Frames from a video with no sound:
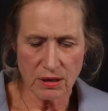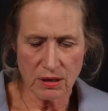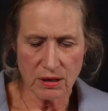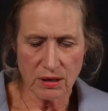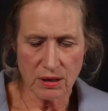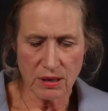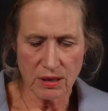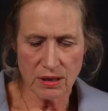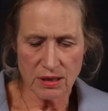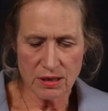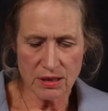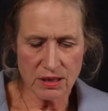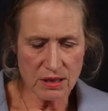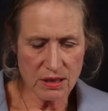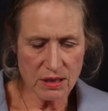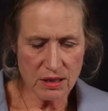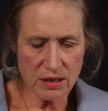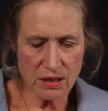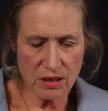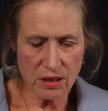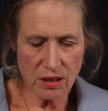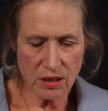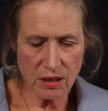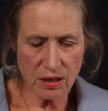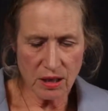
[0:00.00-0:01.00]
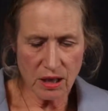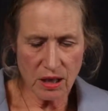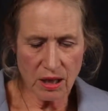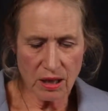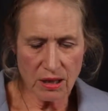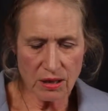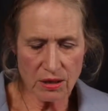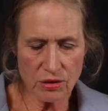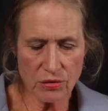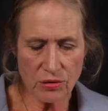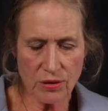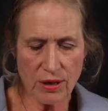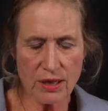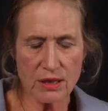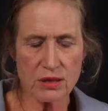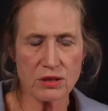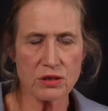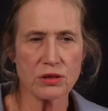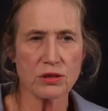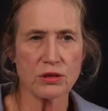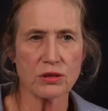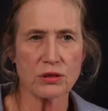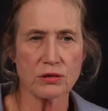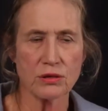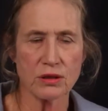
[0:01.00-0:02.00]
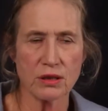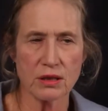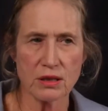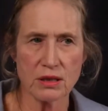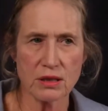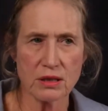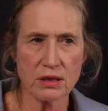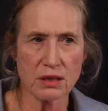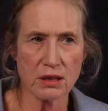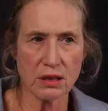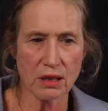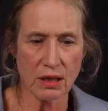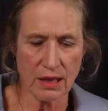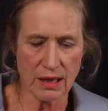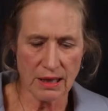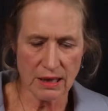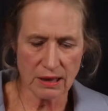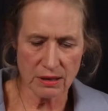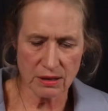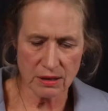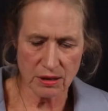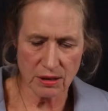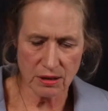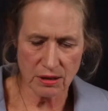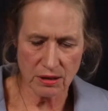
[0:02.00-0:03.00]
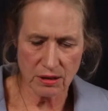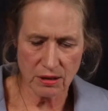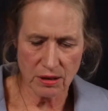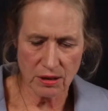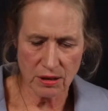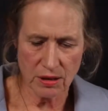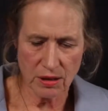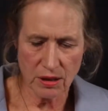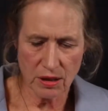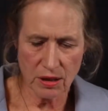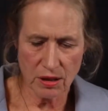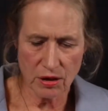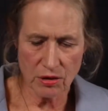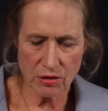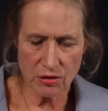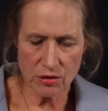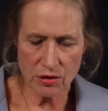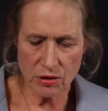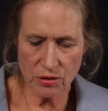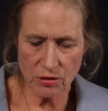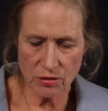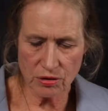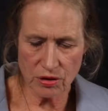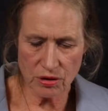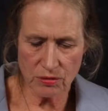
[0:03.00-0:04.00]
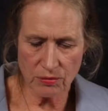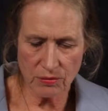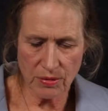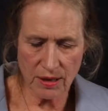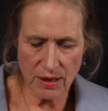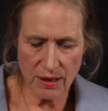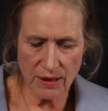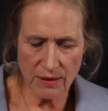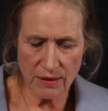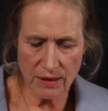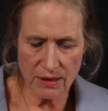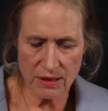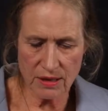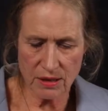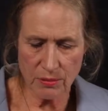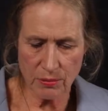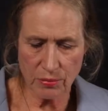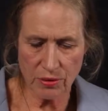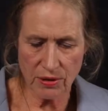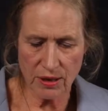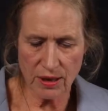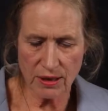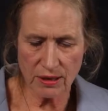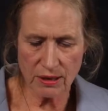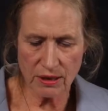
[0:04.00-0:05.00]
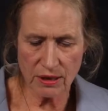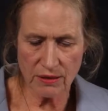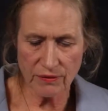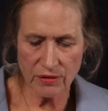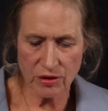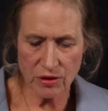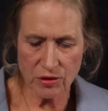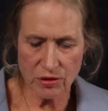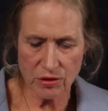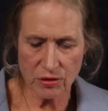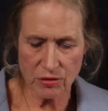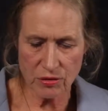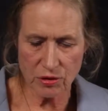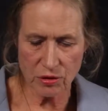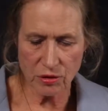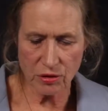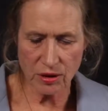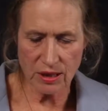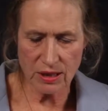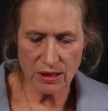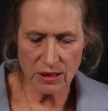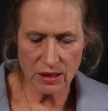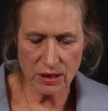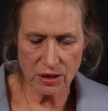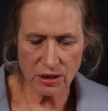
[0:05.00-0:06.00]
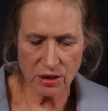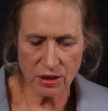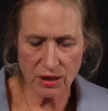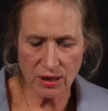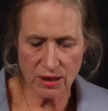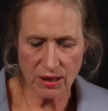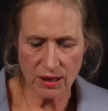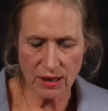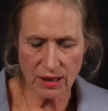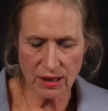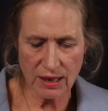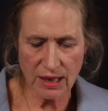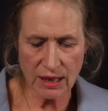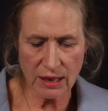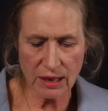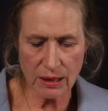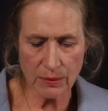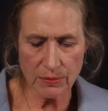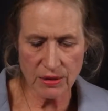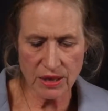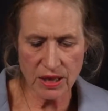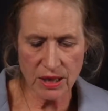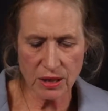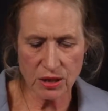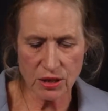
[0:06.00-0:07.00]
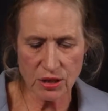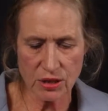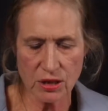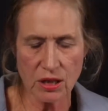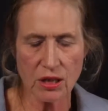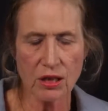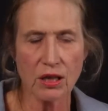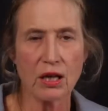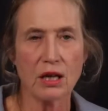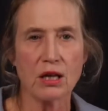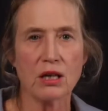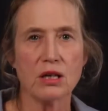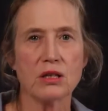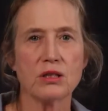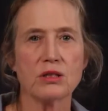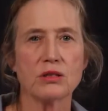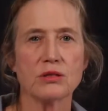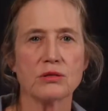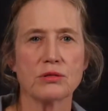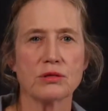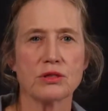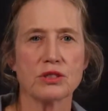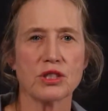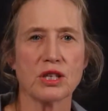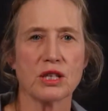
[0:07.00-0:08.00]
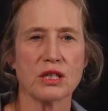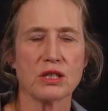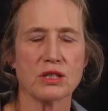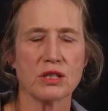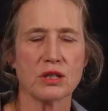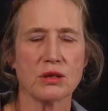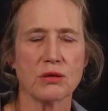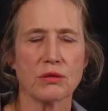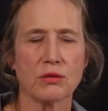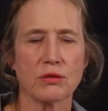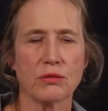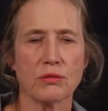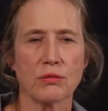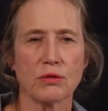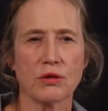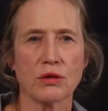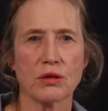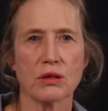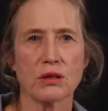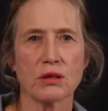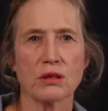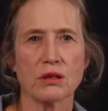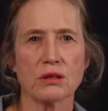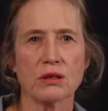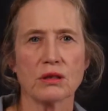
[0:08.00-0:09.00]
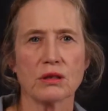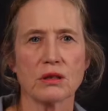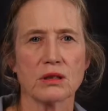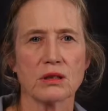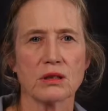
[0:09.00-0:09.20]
It is in stark contrast to your intellect, your social mind that is a product of your social conditioning and adaptation to a changing world.